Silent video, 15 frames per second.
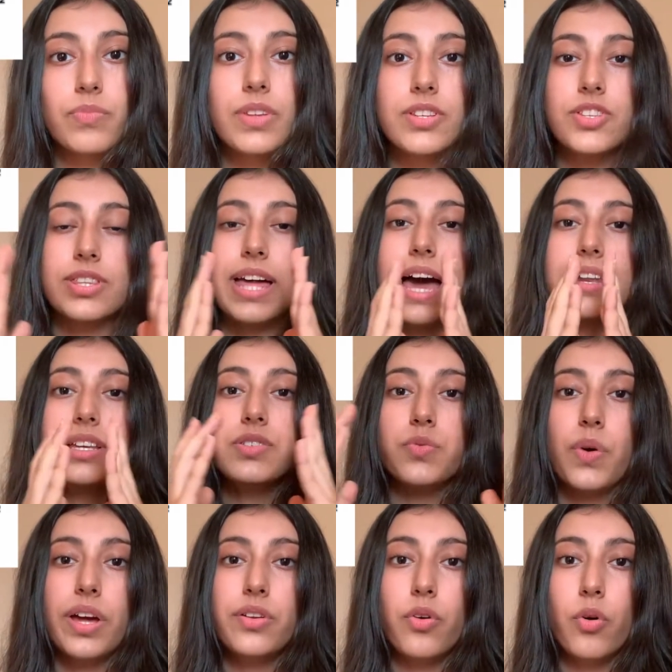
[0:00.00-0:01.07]
So that is
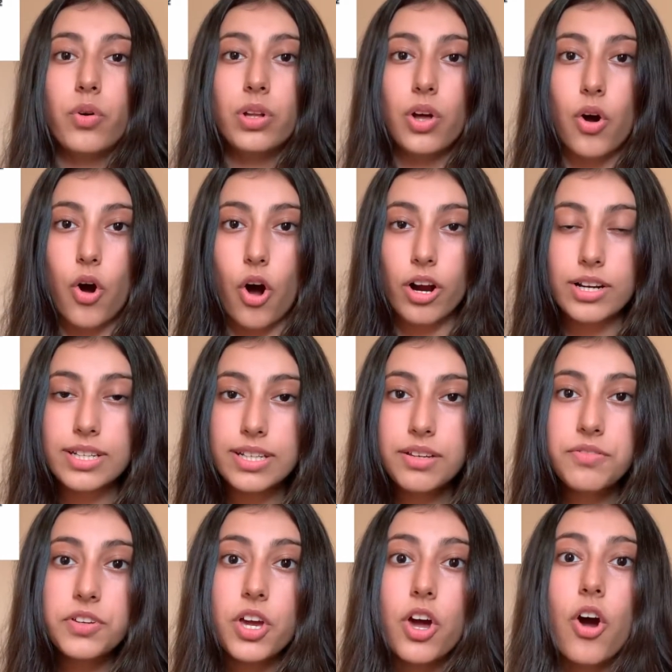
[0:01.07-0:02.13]
one whole octave